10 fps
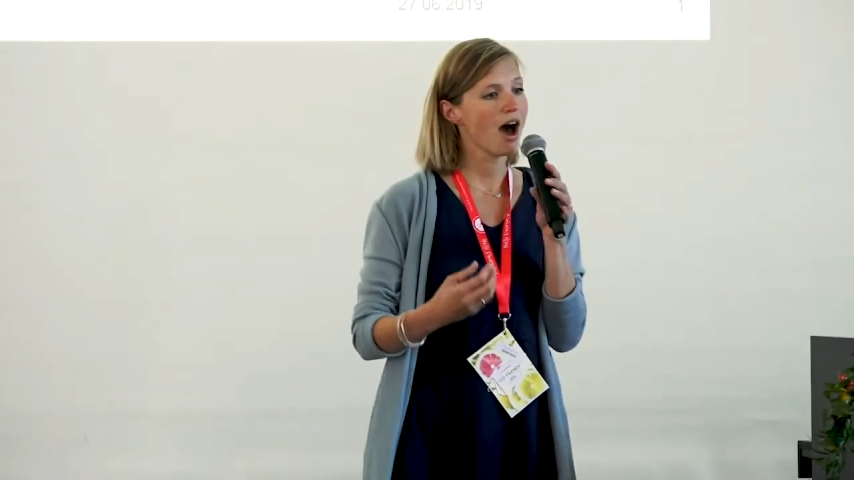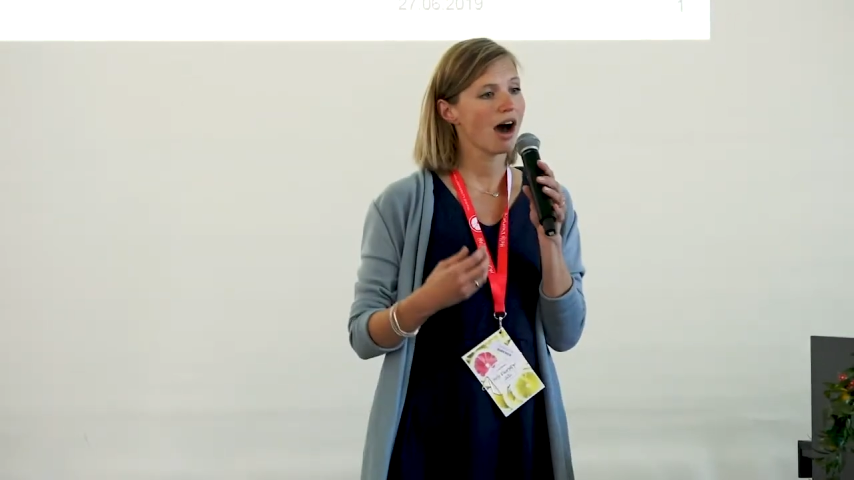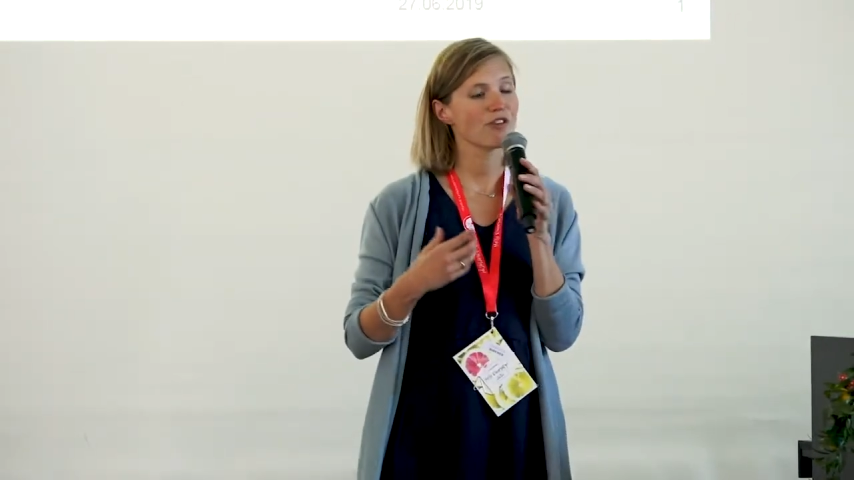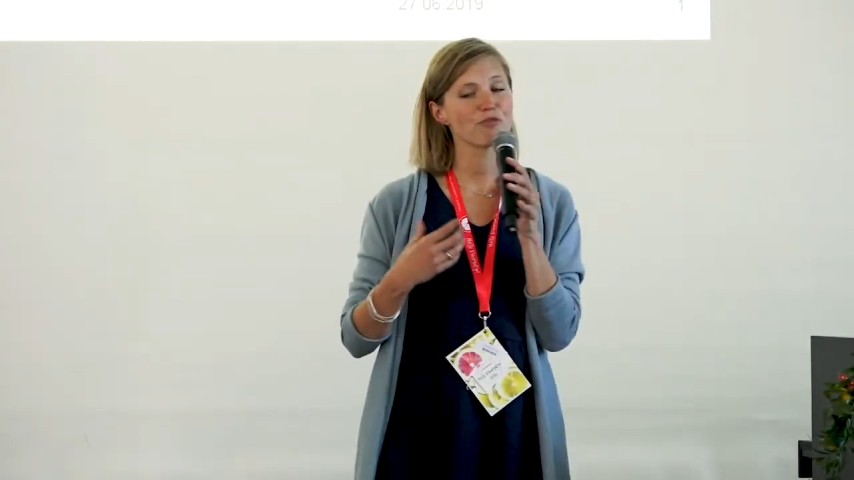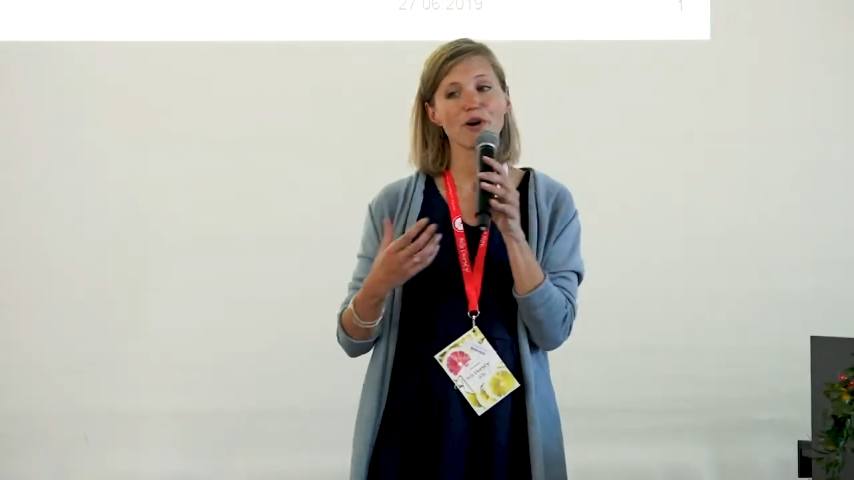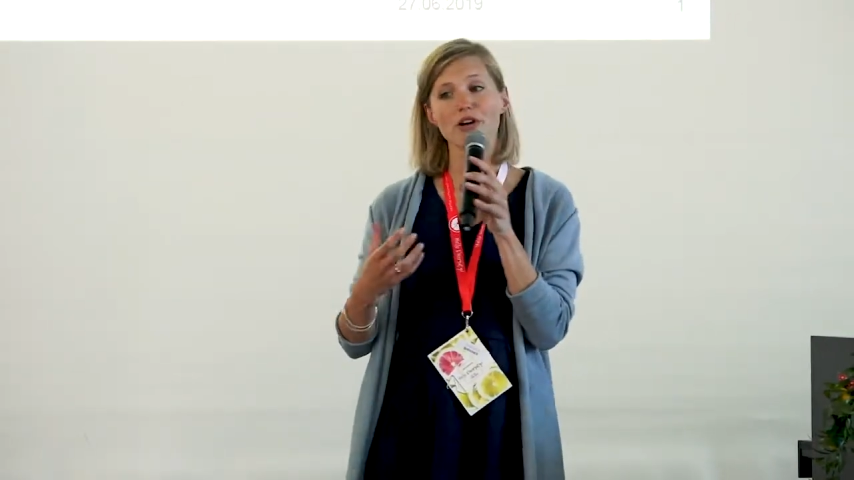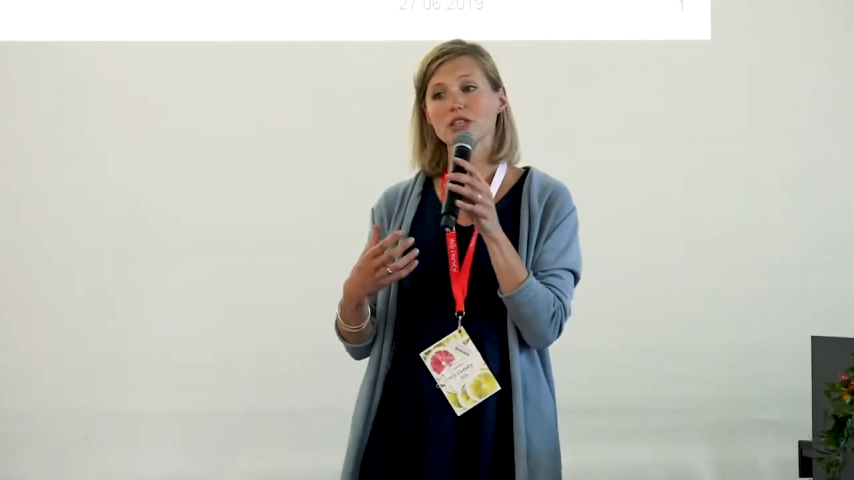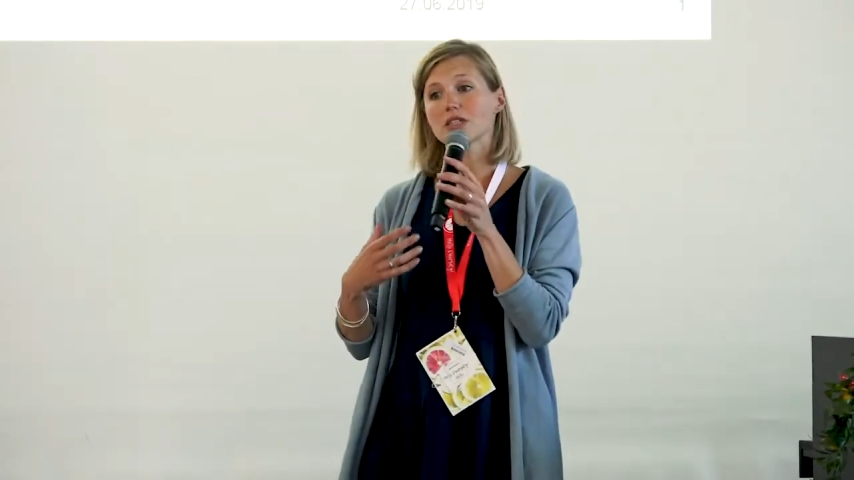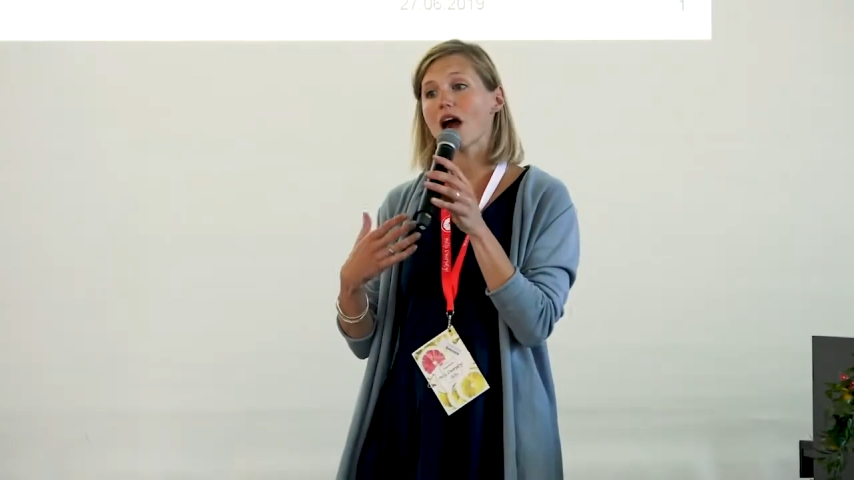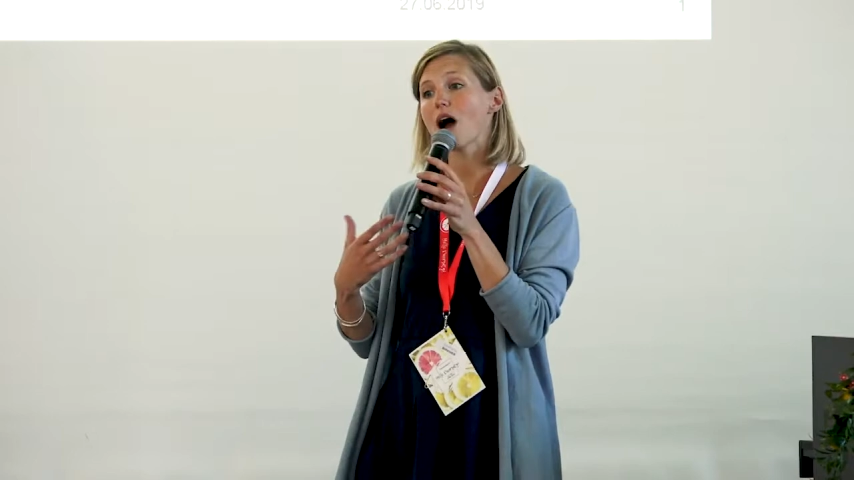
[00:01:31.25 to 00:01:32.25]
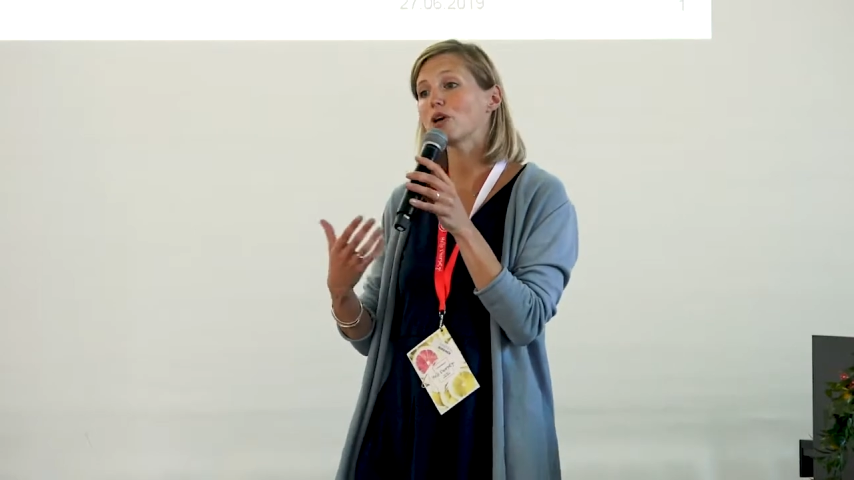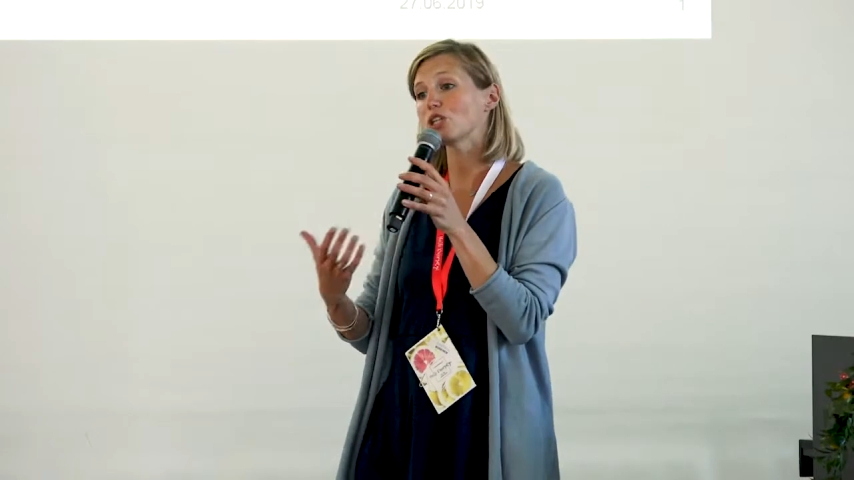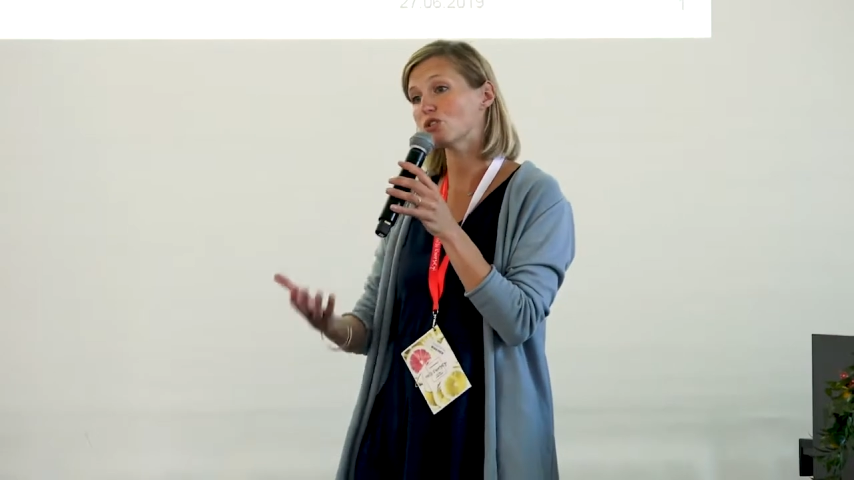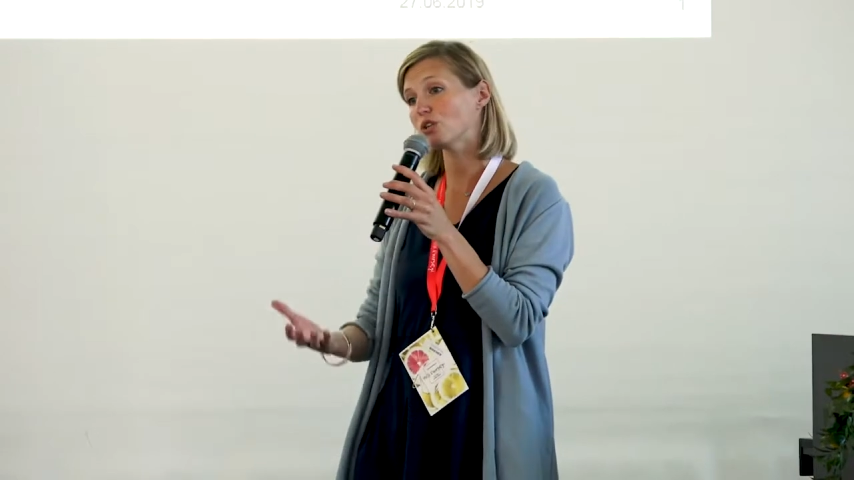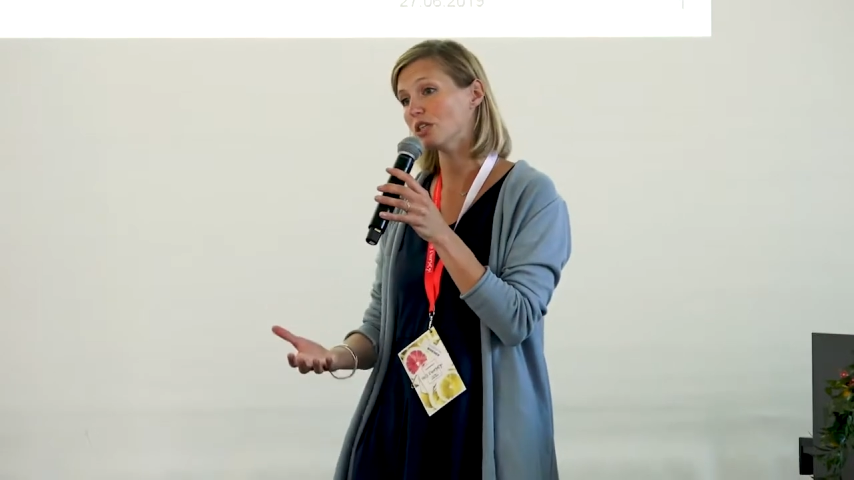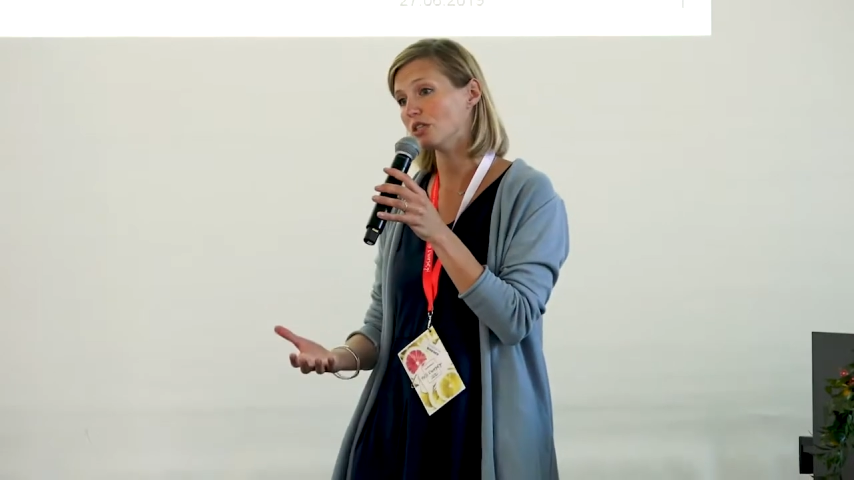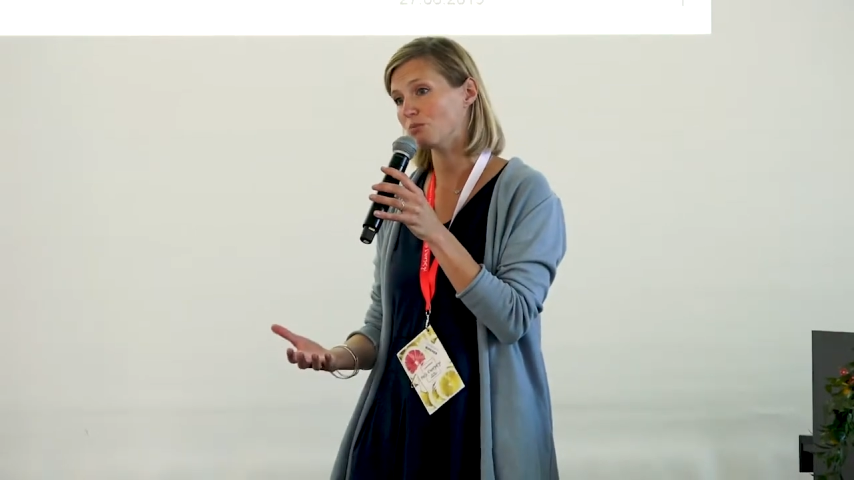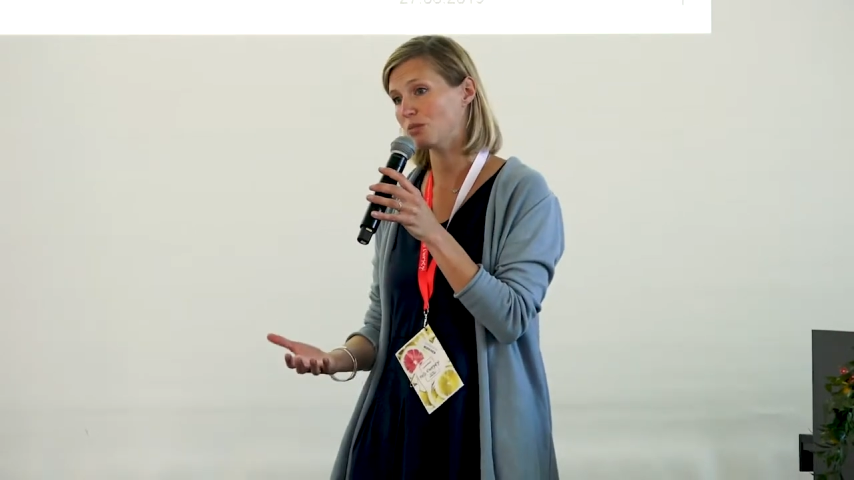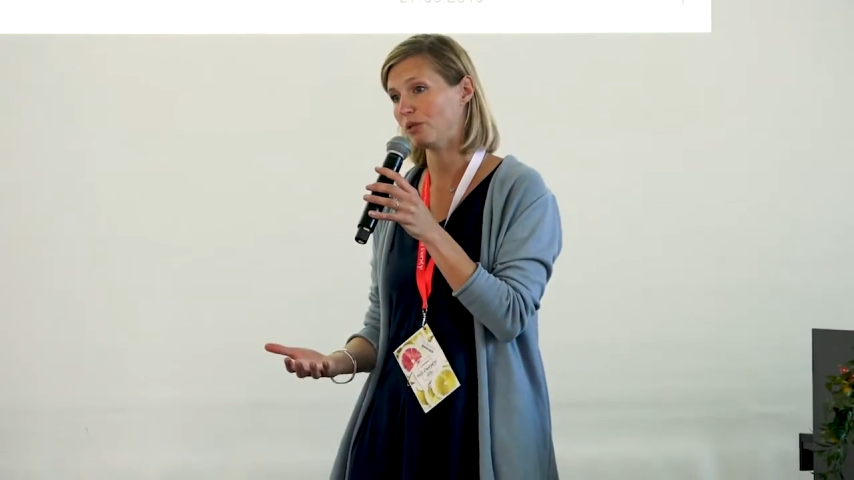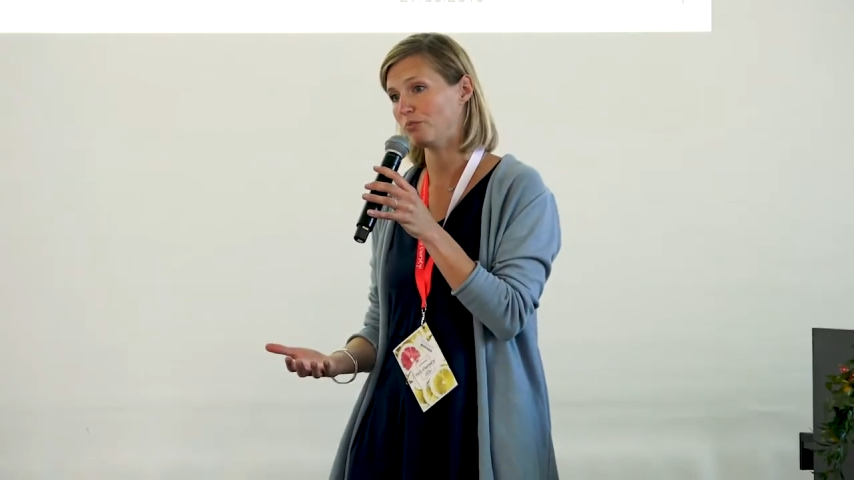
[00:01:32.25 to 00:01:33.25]
I have biases how I treat
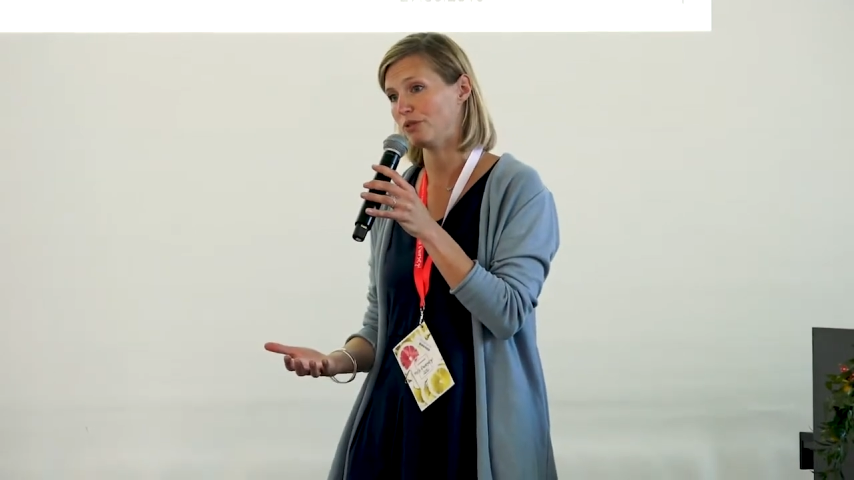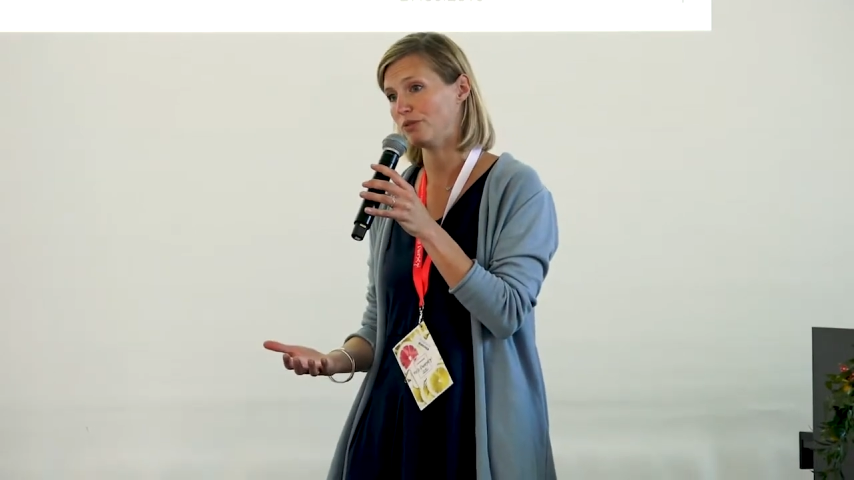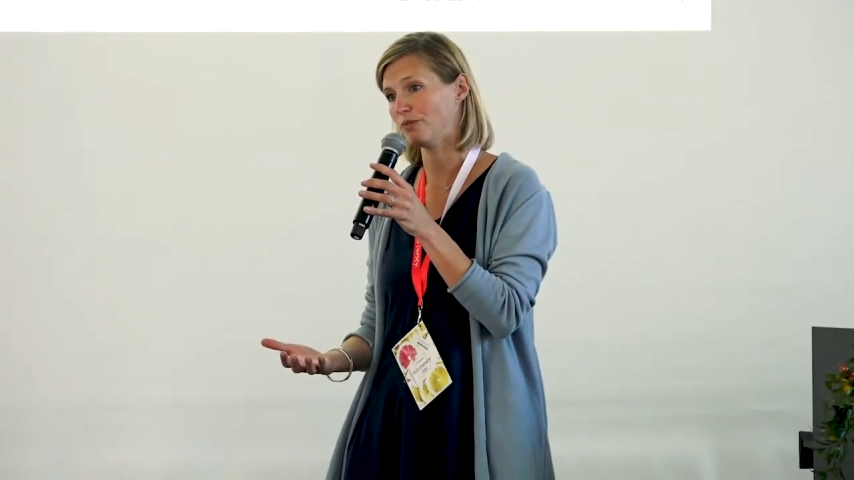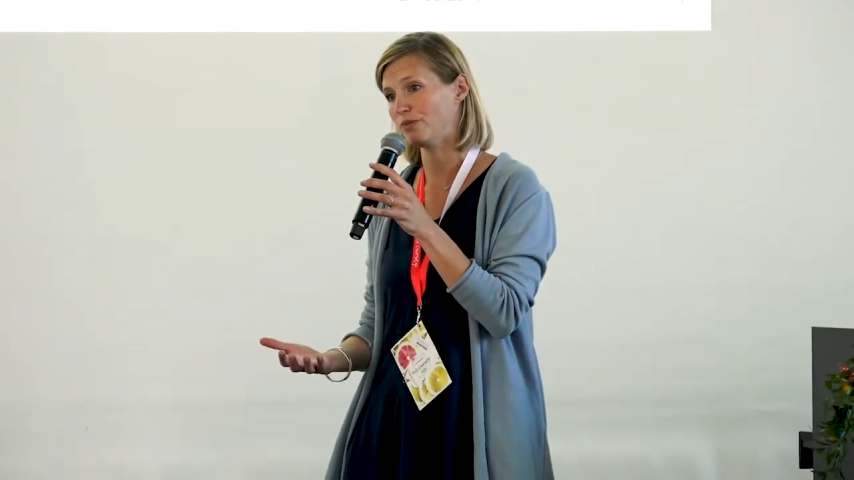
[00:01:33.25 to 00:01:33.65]
people.